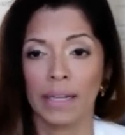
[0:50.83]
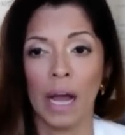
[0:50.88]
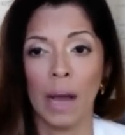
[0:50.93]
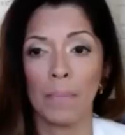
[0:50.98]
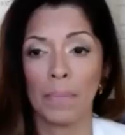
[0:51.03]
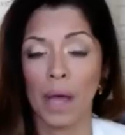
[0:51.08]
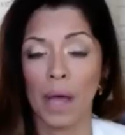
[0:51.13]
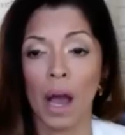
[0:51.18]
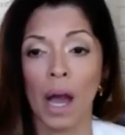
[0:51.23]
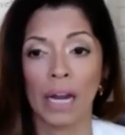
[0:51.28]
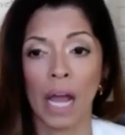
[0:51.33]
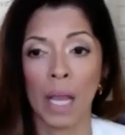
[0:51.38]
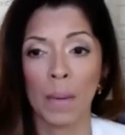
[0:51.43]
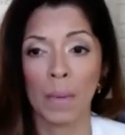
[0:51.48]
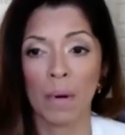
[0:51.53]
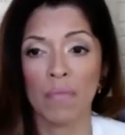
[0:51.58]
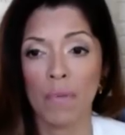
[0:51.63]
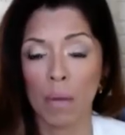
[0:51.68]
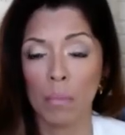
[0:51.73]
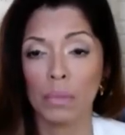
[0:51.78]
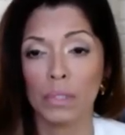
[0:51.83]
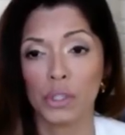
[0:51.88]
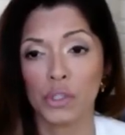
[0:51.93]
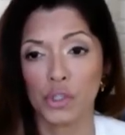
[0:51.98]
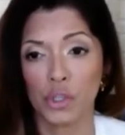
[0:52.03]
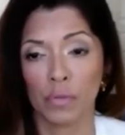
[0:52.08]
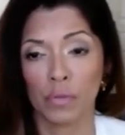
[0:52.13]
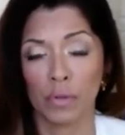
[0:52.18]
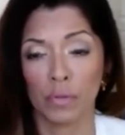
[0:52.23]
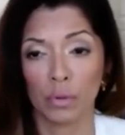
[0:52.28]
I'm not. I'm a fumbling
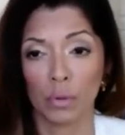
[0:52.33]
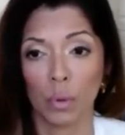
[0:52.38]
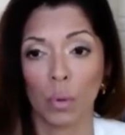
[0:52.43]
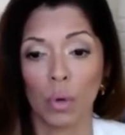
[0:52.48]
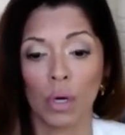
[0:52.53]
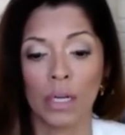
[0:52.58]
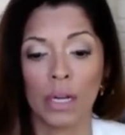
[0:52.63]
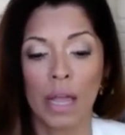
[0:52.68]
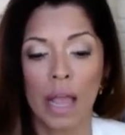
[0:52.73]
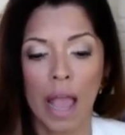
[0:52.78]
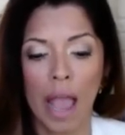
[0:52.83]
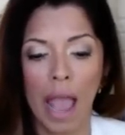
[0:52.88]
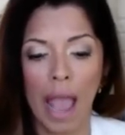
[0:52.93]
servant of the Lord.